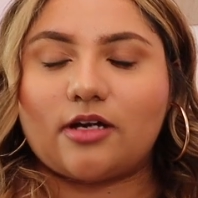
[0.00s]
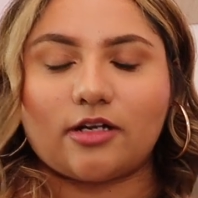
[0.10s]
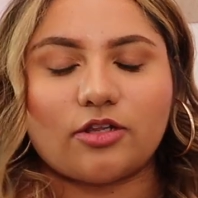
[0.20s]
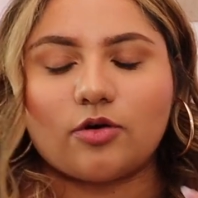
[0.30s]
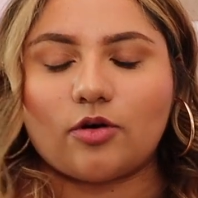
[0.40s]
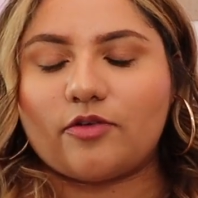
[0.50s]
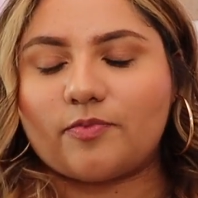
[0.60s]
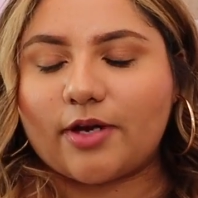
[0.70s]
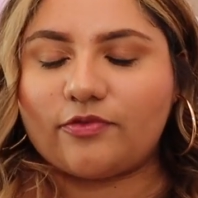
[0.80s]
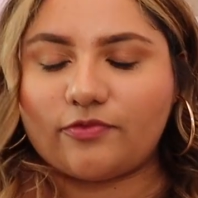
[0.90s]
another of
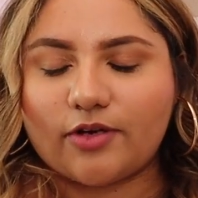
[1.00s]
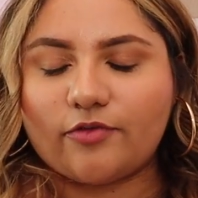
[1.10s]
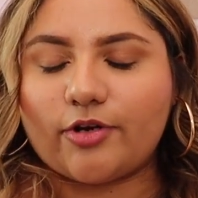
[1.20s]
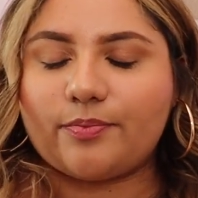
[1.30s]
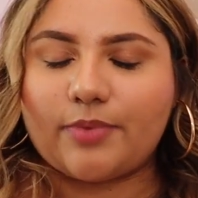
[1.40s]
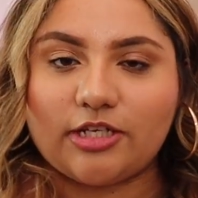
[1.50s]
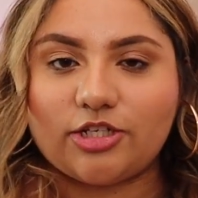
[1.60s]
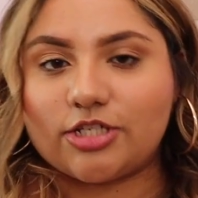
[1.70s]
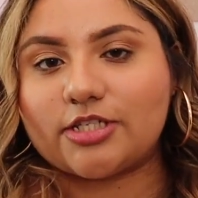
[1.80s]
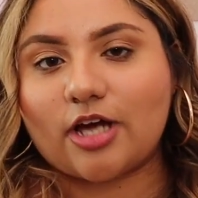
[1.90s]
my favorite pages